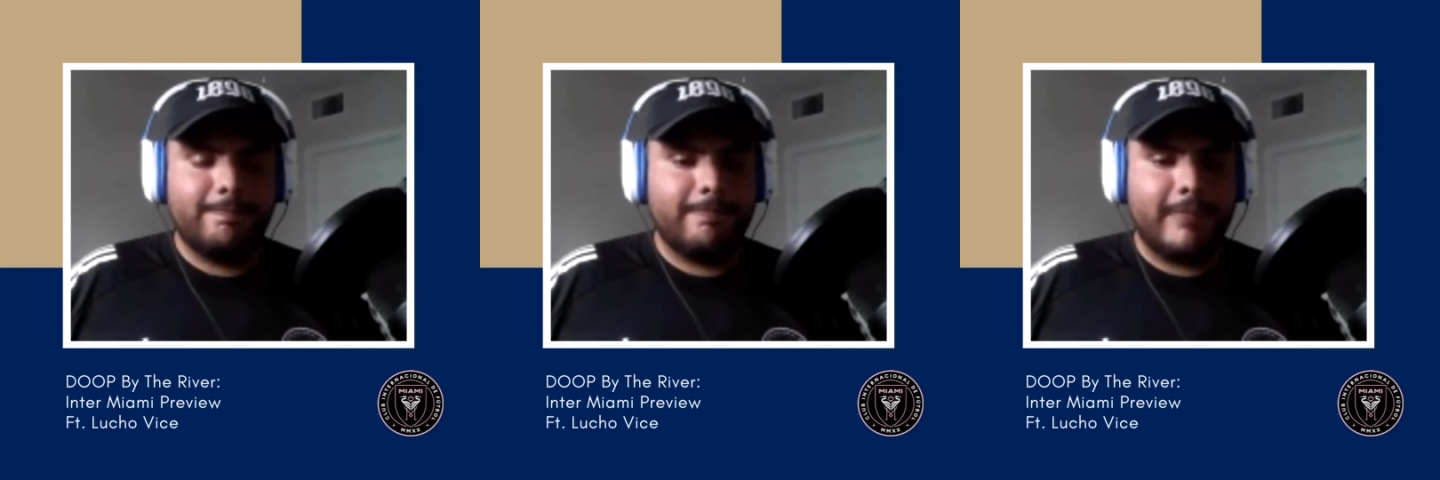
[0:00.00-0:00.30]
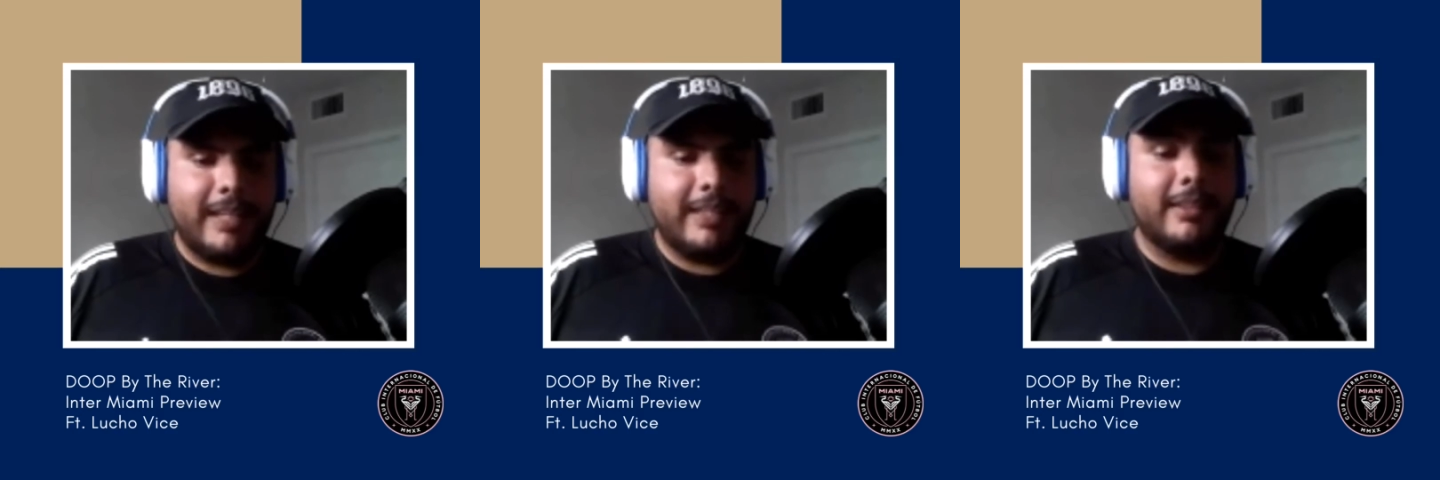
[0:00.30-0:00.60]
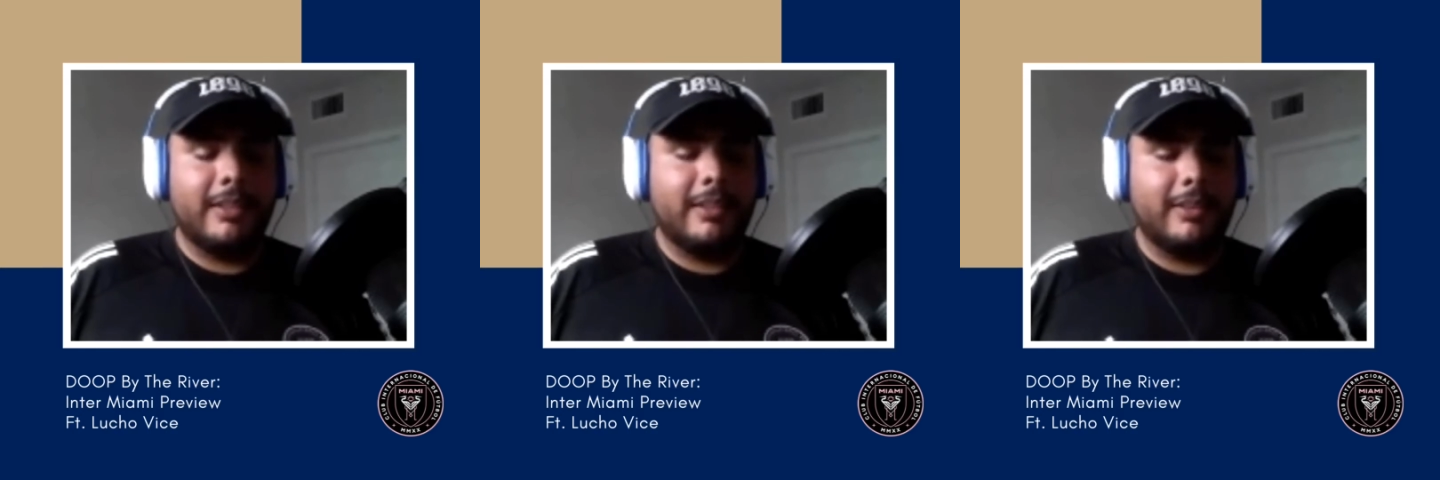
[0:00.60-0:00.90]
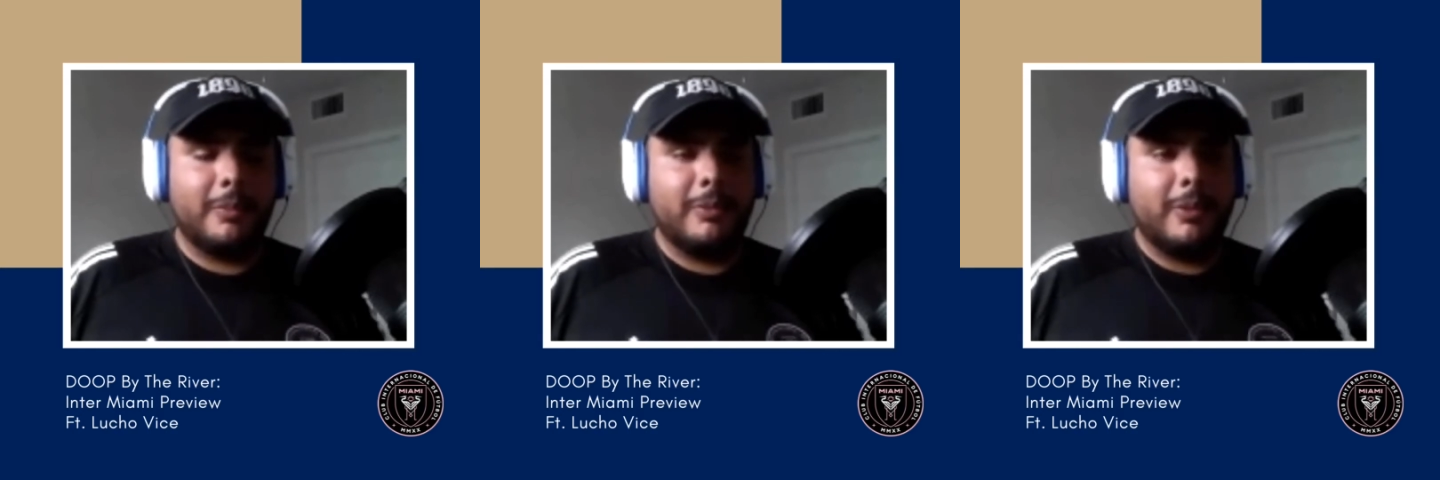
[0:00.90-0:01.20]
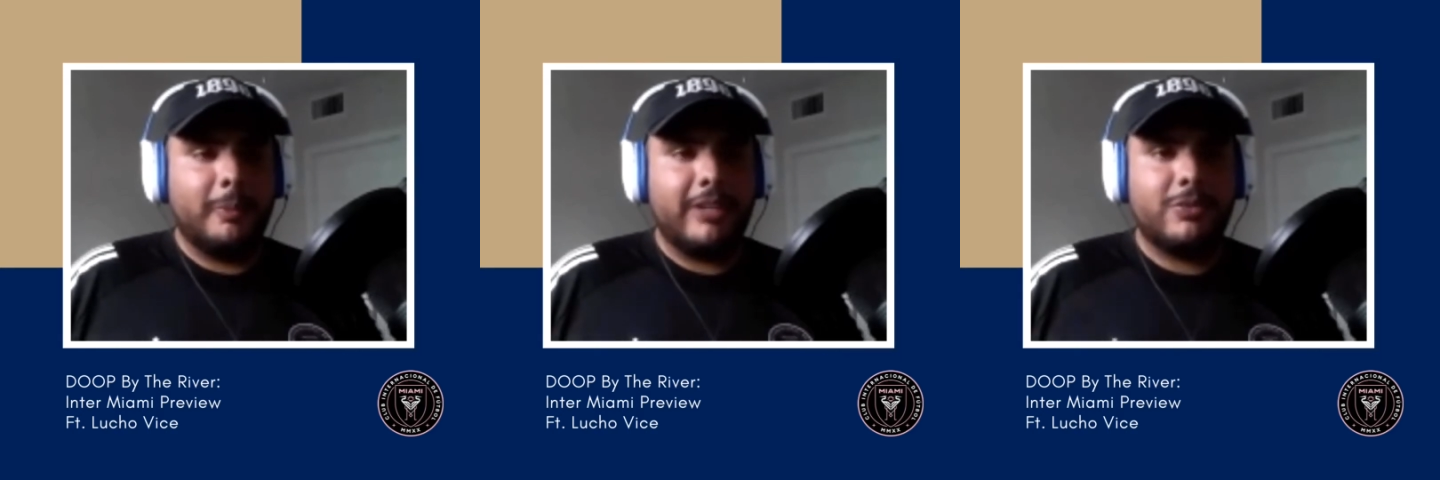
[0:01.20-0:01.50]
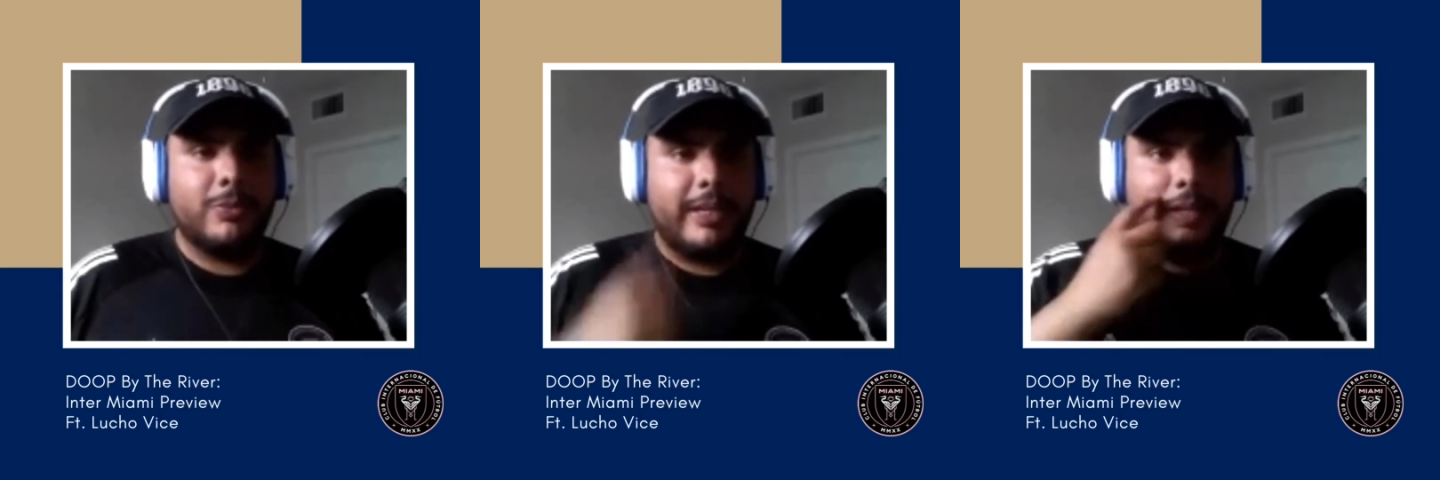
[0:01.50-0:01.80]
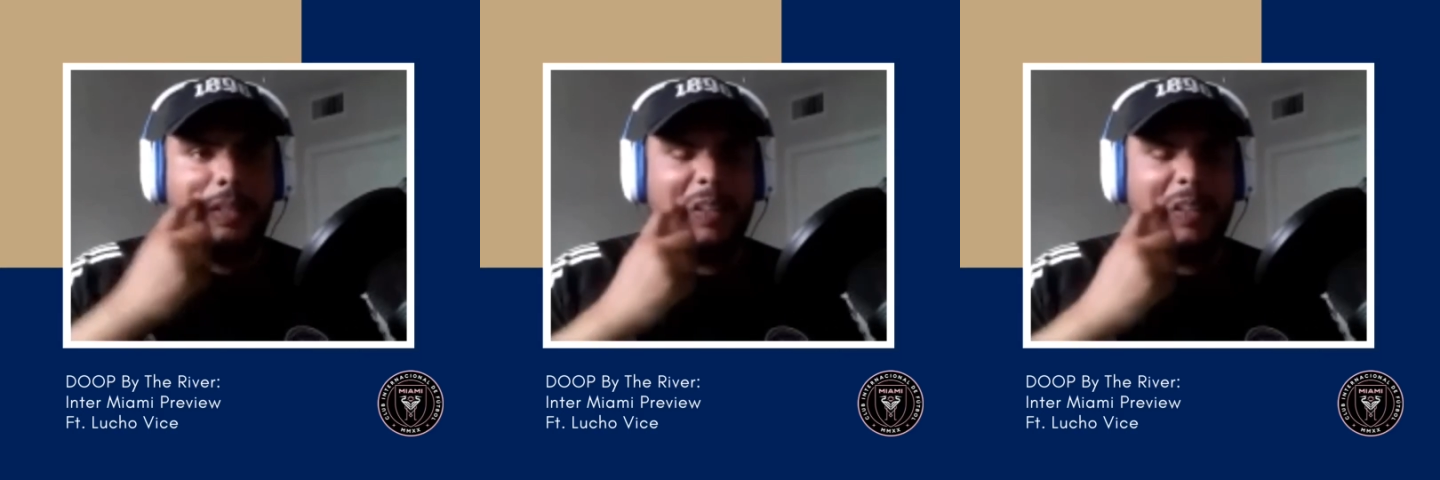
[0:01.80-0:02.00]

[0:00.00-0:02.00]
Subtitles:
I think the best way,